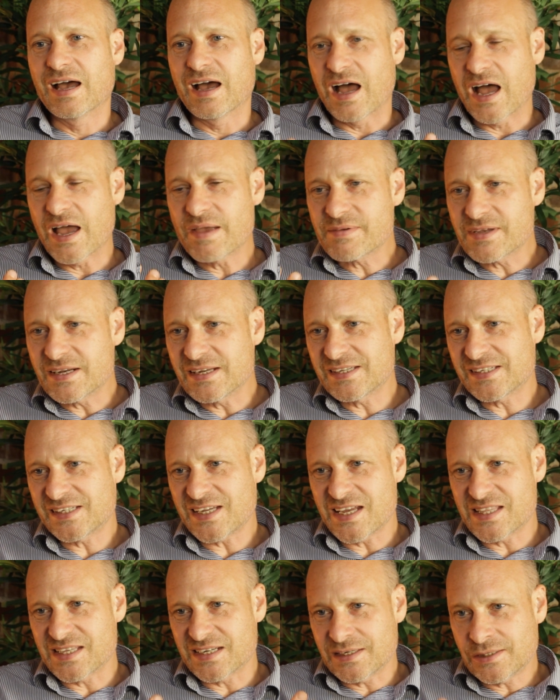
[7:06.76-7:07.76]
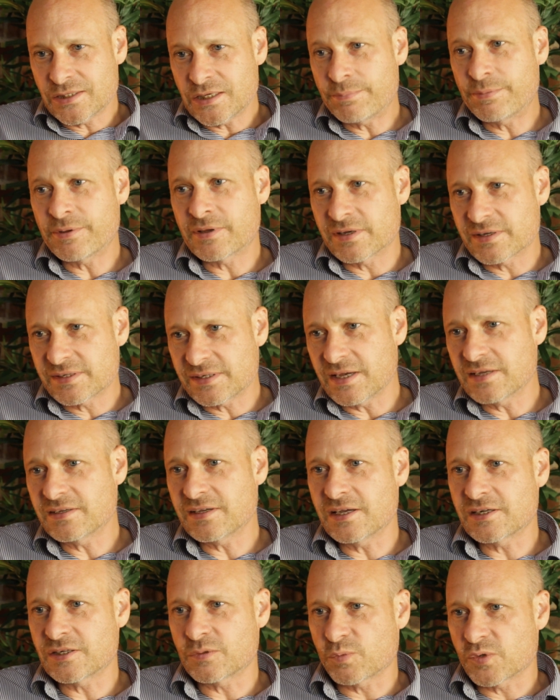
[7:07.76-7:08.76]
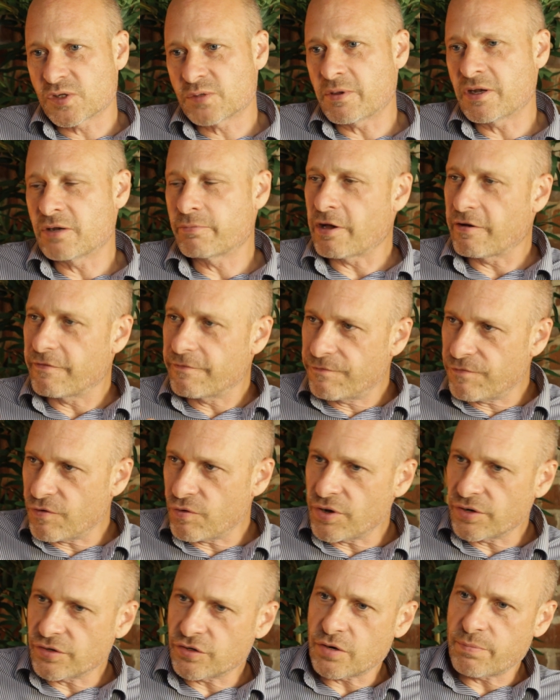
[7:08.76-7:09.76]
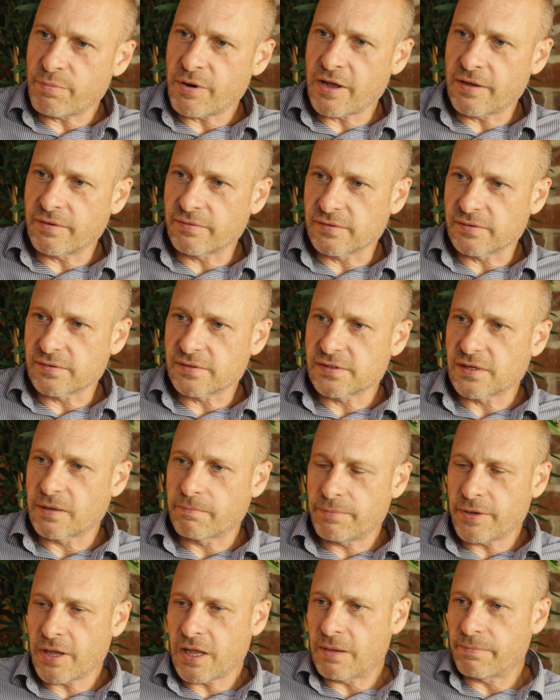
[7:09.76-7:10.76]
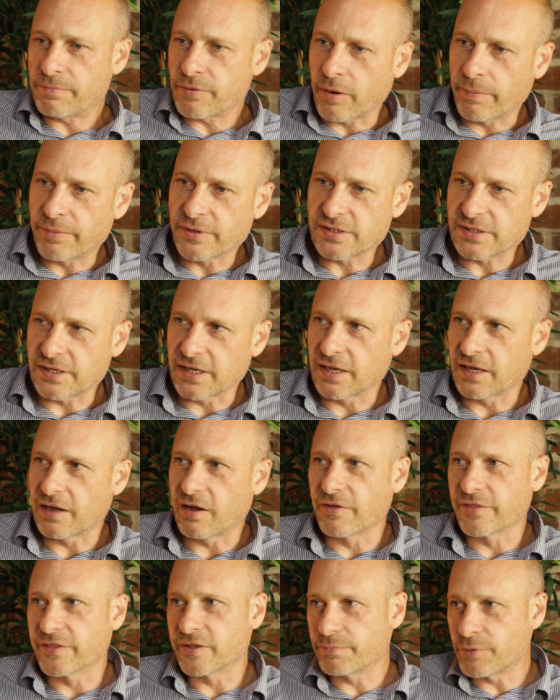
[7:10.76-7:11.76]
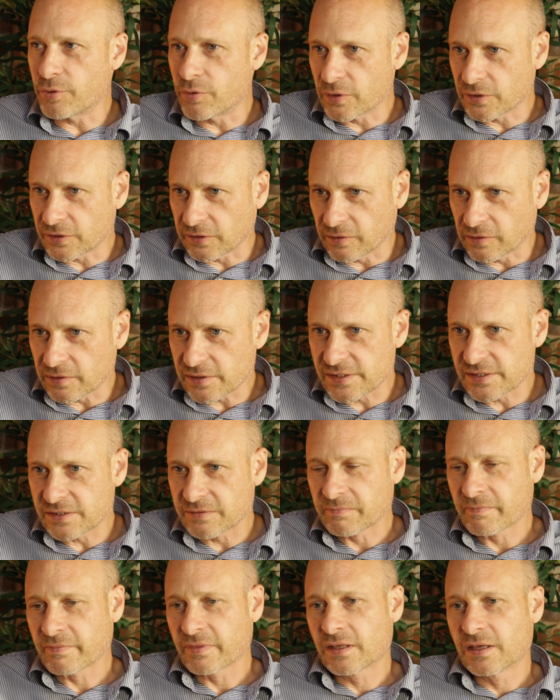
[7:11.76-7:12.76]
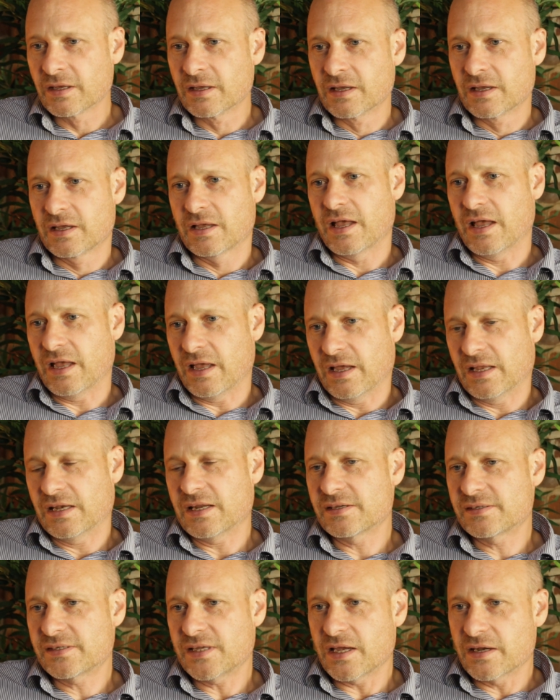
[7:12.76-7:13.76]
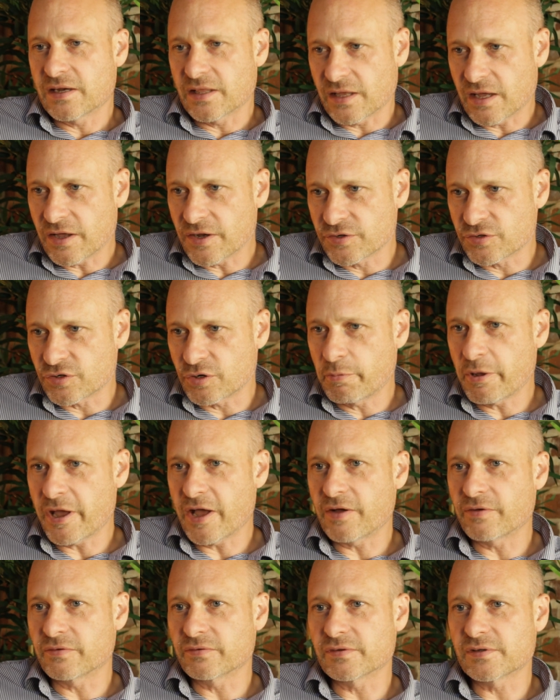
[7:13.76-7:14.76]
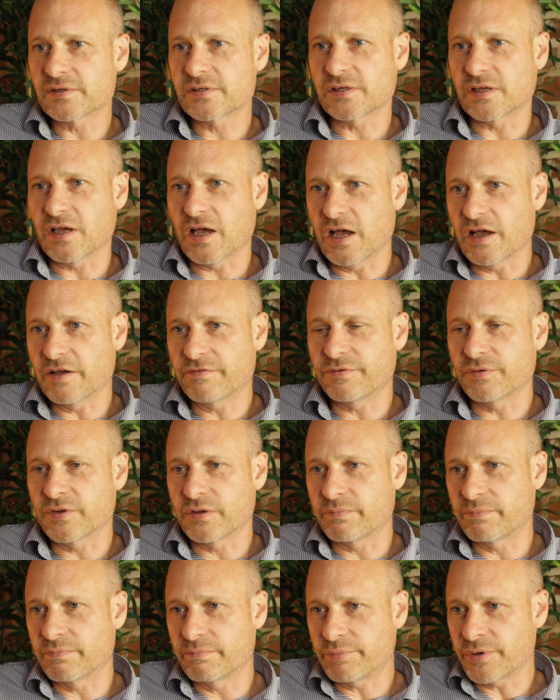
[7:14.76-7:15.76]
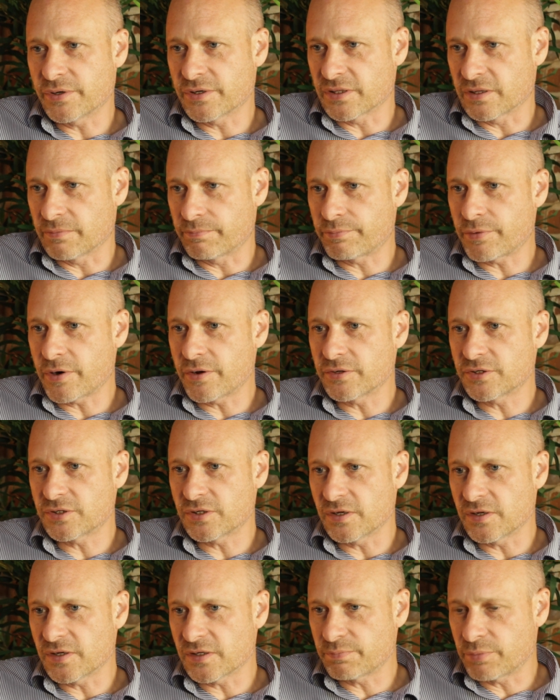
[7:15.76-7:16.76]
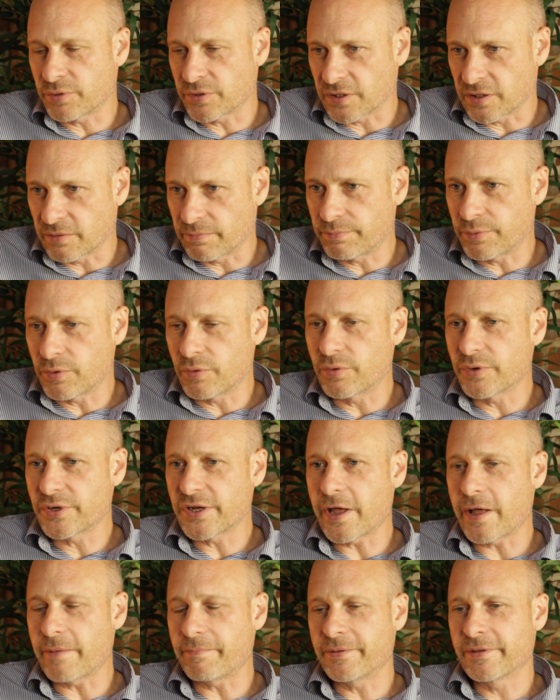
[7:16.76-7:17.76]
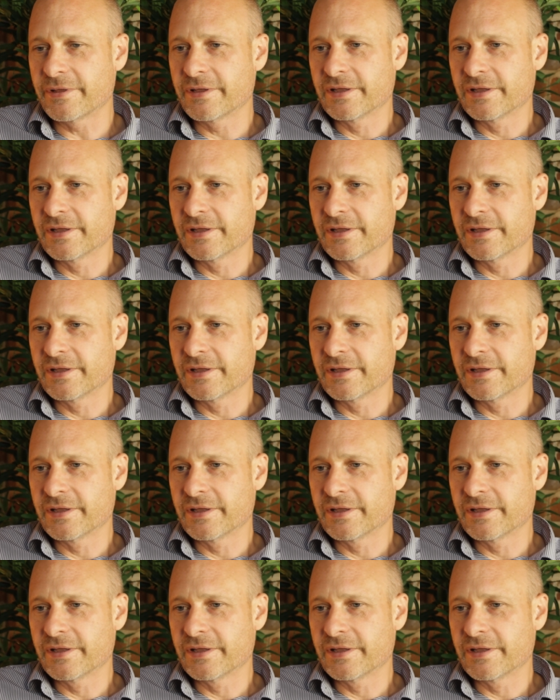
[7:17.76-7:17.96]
I'm going to say that a typical estate agent will spend about £400 per property on the portals. Let's say another £100 for the printing the brochures, putting the board up,